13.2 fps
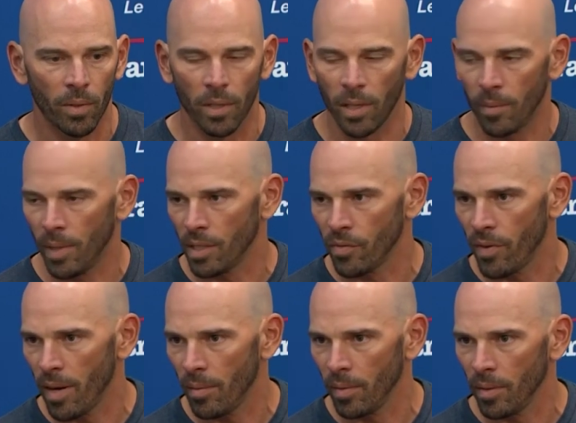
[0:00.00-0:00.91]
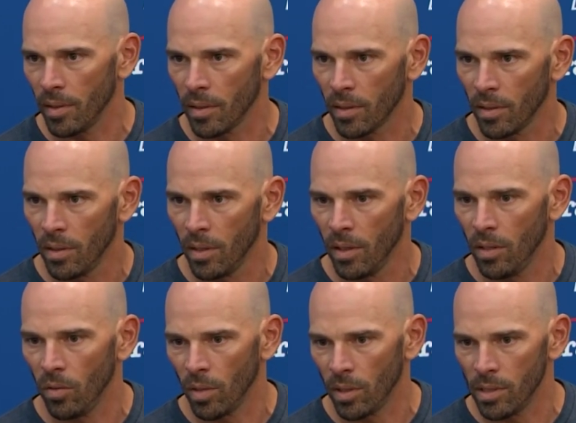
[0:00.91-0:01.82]
We're thinking about his family,
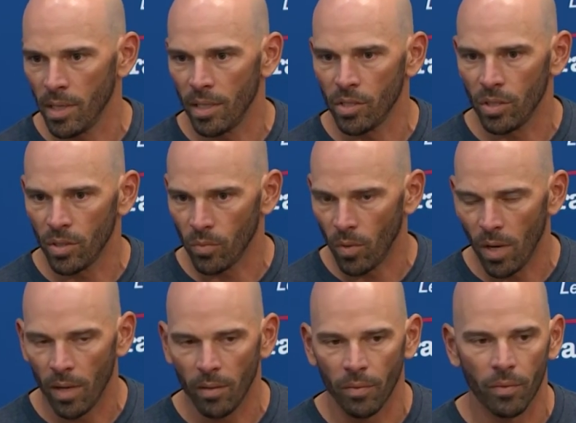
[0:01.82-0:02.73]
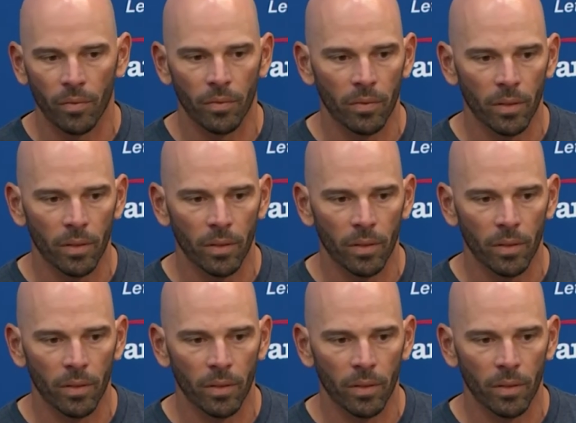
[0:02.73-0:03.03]
the organization, his wife,